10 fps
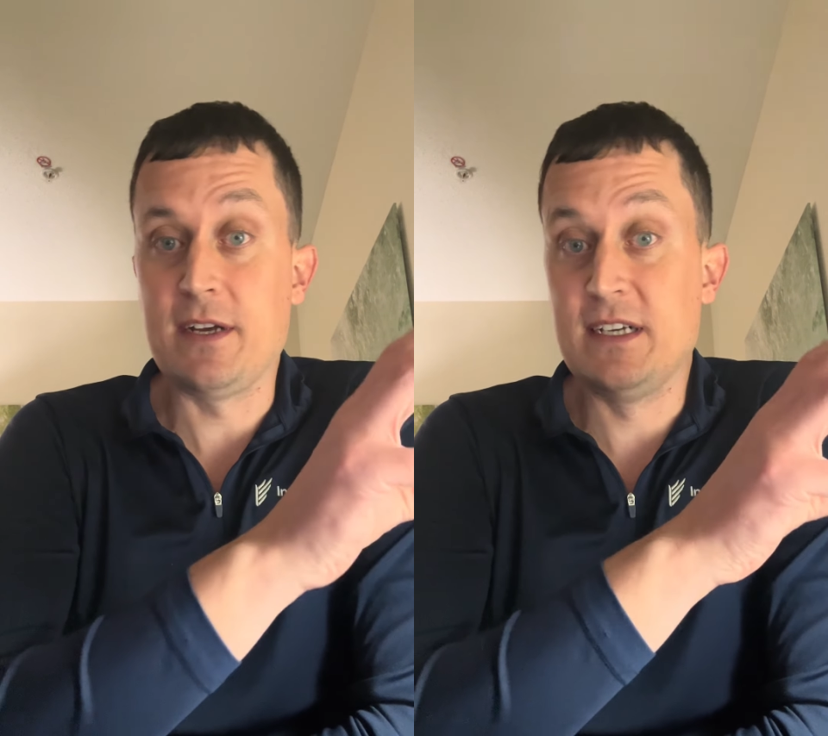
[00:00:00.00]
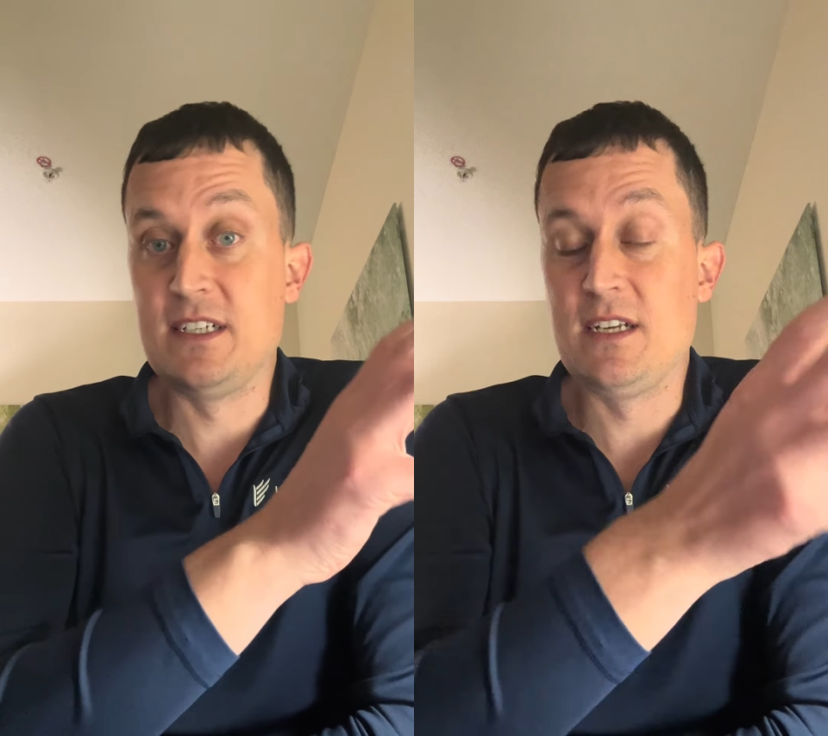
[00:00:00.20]

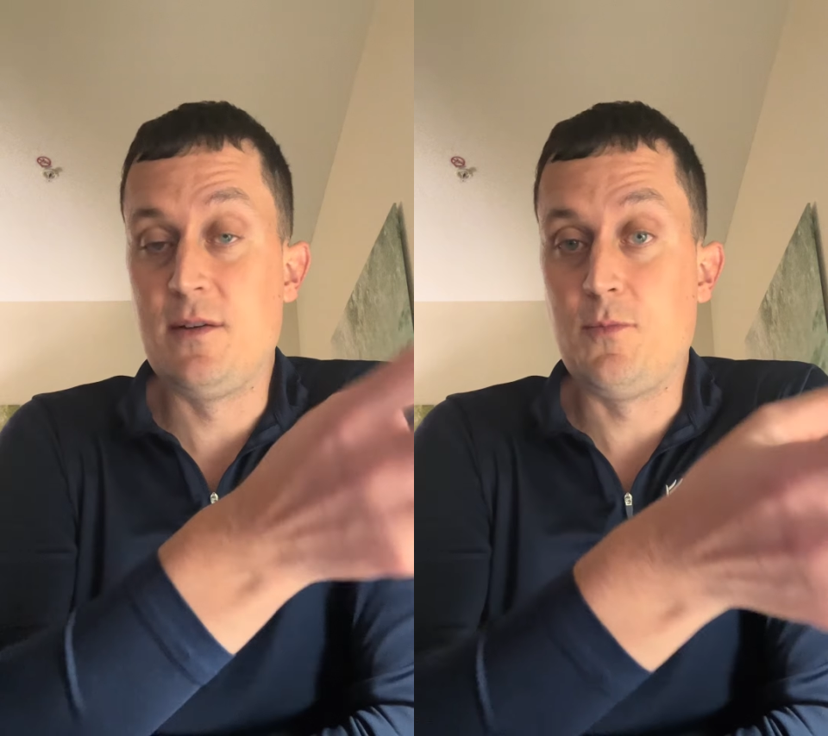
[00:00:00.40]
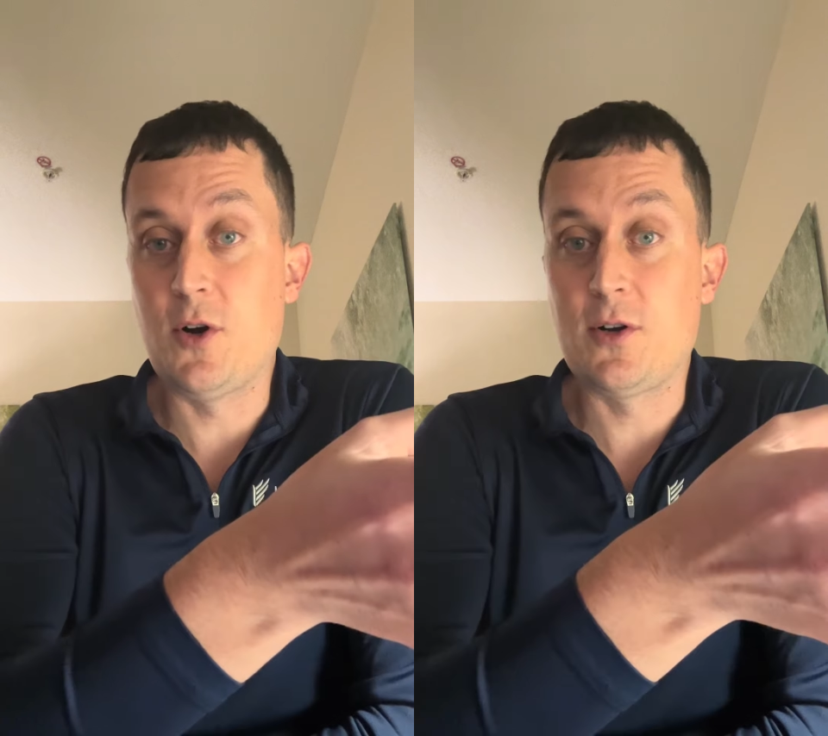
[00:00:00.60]
Is it a
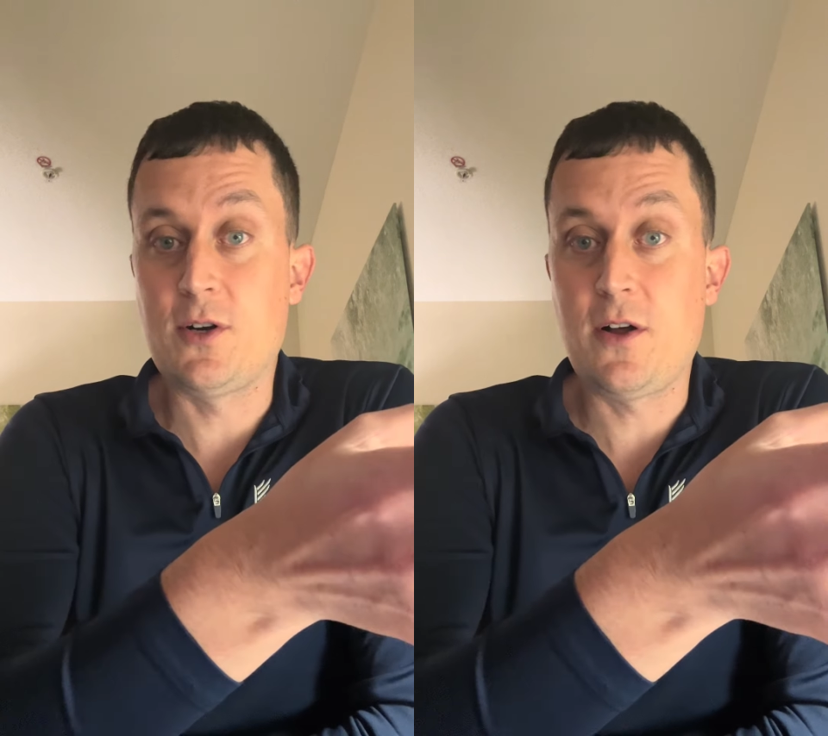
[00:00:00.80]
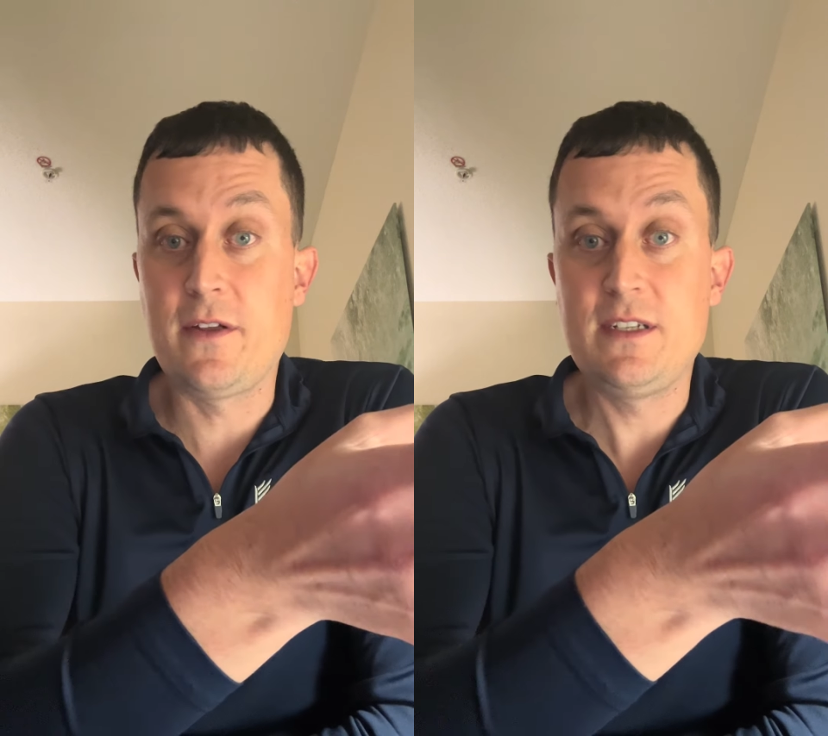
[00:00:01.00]

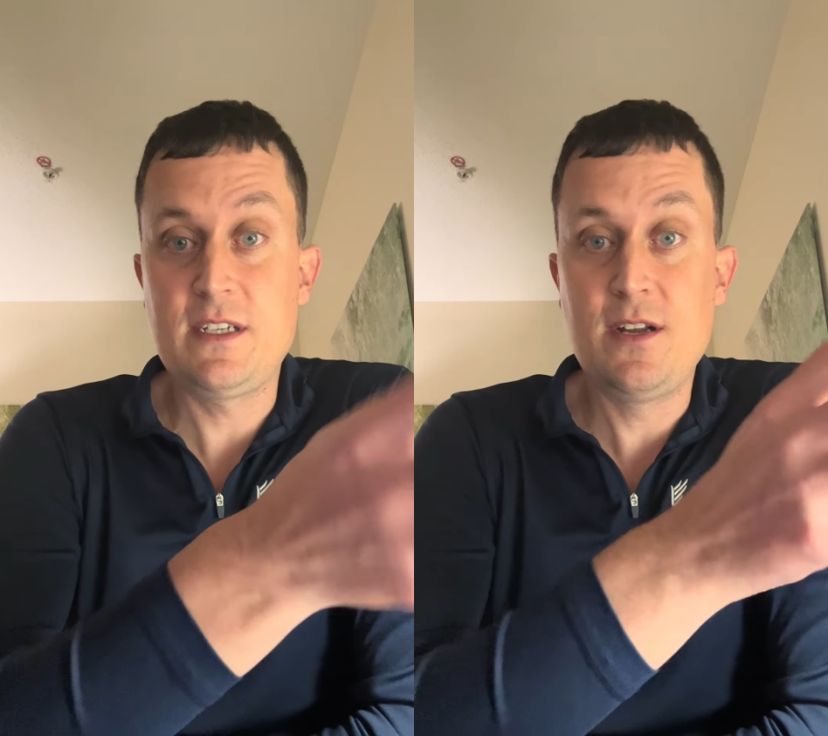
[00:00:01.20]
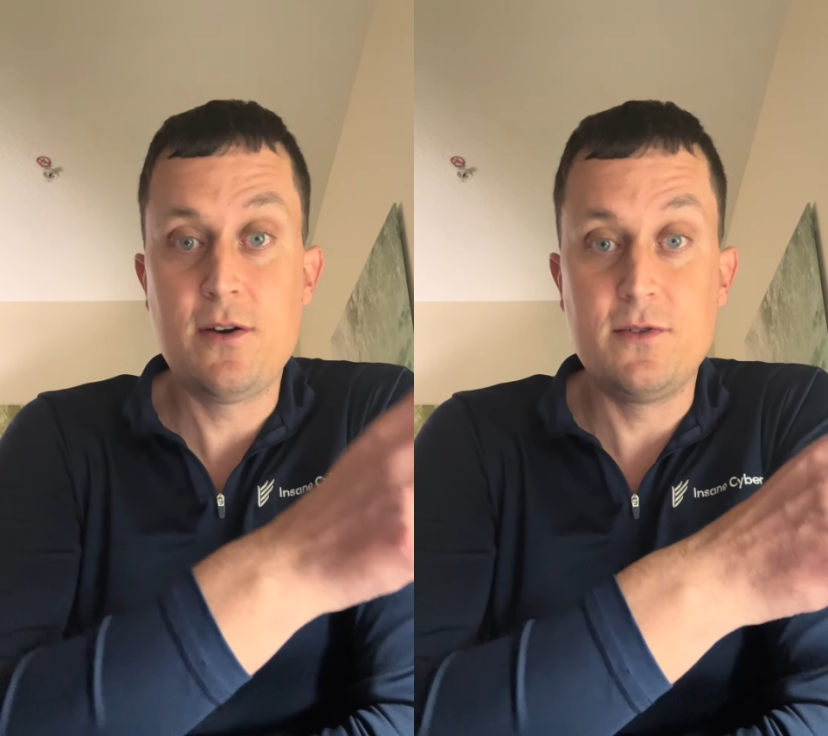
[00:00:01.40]
protocol
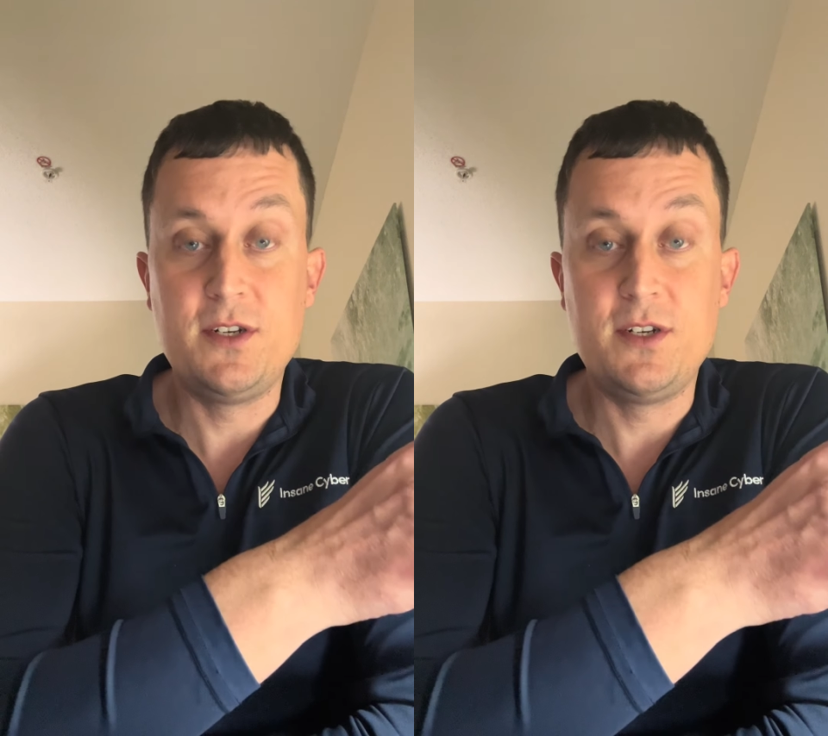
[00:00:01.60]
that's known?